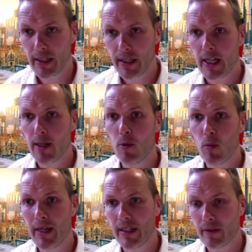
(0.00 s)
in a more
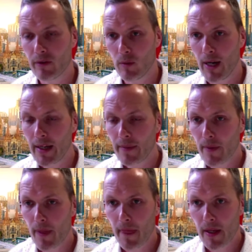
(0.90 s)
meaningful way,
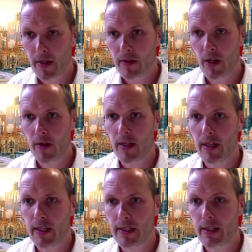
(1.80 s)
so that the